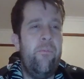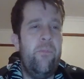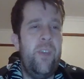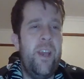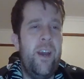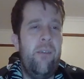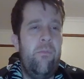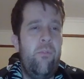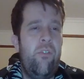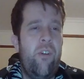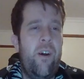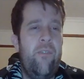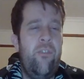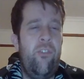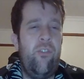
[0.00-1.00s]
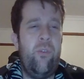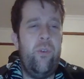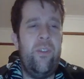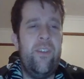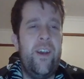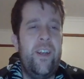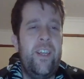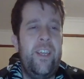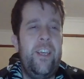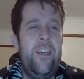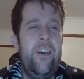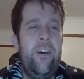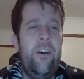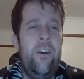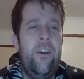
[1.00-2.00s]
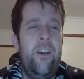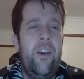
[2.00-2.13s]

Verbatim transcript: Yeah, so I've just looked down here.